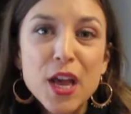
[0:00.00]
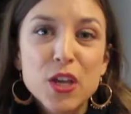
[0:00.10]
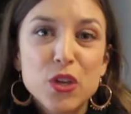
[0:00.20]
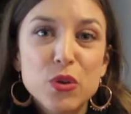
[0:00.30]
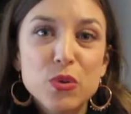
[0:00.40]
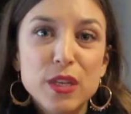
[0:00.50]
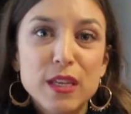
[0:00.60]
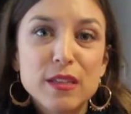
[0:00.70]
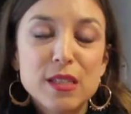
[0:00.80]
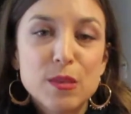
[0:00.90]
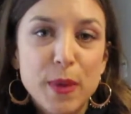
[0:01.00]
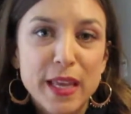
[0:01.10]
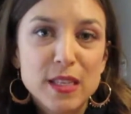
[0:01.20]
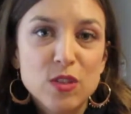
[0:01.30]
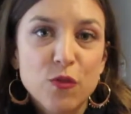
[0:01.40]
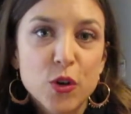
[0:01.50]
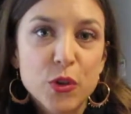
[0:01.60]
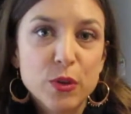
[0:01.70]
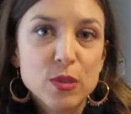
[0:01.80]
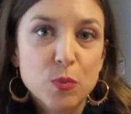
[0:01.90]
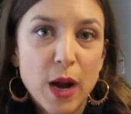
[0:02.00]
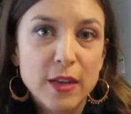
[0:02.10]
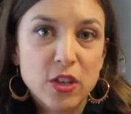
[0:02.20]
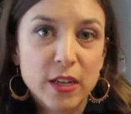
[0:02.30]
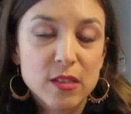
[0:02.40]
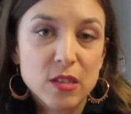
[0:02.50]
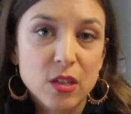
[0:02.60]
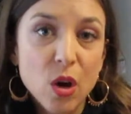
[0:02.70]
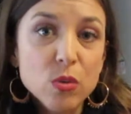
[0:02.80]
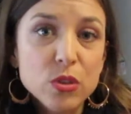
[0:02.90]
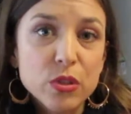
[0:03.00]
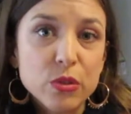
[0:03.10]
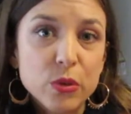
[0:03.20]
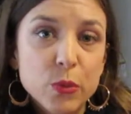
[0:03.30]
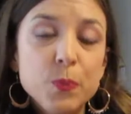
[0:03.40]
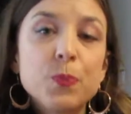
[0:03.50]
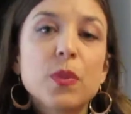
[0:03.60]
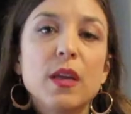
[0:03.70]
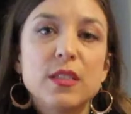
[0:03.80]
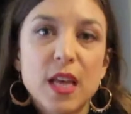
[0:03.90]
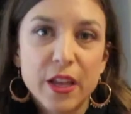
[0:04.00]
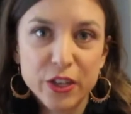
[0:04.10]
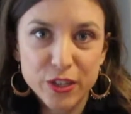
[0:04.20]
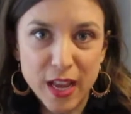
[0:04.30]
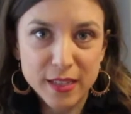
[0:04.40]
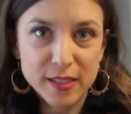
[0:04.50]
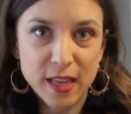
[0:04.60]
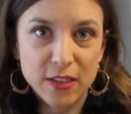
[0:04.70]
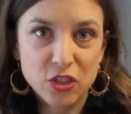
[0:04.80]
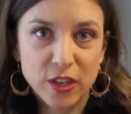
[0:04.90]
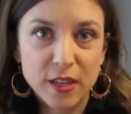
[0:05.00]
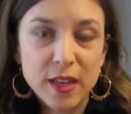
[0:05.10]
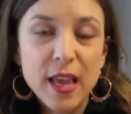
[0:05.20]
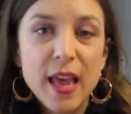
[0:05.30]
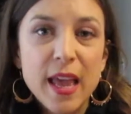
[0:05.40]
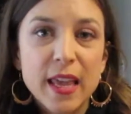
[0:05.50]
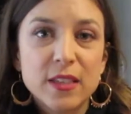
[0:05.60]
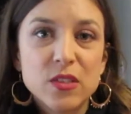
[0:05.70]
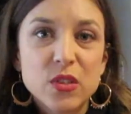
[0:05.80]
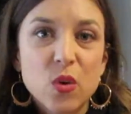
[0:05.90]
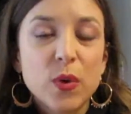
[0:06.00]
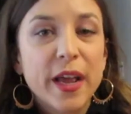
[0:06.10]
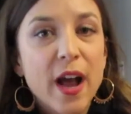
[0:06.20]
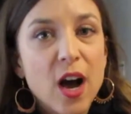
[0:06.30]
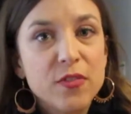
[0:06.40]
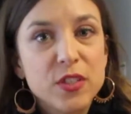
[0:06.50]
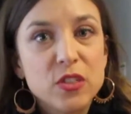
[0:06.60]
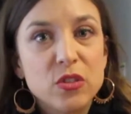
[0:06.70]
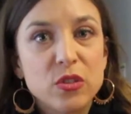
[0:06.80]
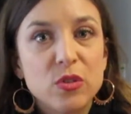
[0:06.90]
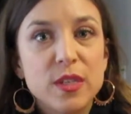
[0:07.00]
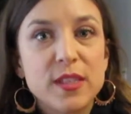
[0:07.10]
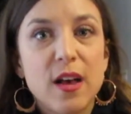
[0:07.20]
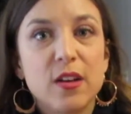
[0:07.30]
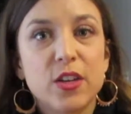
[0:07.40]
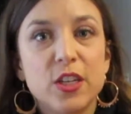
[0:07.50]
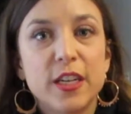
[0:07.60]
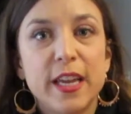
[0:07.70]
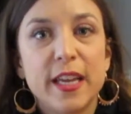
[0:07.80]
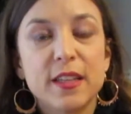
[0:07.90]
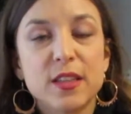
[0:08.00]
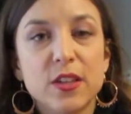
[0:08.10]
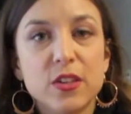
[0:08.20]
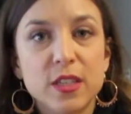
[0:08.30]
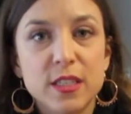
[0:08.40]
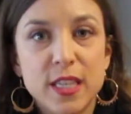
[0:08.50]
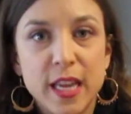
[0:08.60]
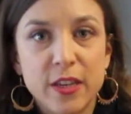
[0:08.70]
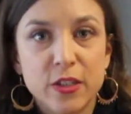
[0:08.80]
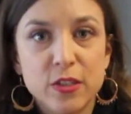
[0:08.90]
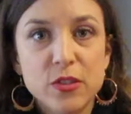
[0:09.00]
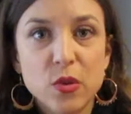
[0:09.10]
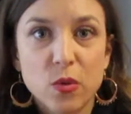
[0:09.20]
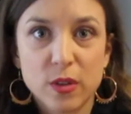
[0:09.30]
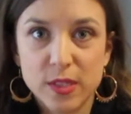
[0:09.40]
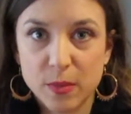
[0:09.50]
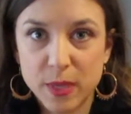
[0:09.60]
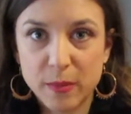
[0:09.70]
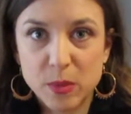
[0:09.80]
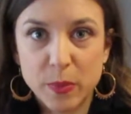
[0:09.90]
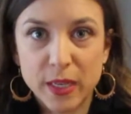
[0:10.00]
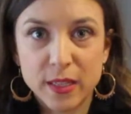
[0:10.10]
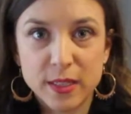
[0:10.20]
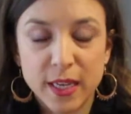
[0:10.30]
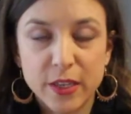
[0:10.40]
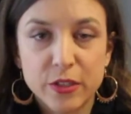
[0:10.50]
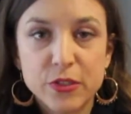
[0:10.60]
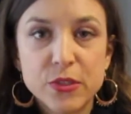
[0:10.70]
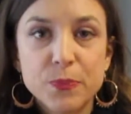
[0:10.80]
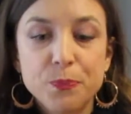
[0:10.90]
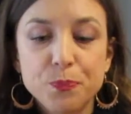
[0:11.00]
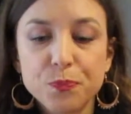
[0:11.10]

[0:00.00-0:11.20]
You need a space for those projects to go to until your next session. And so what I often do is I'll create little containers, or sometimes big containers,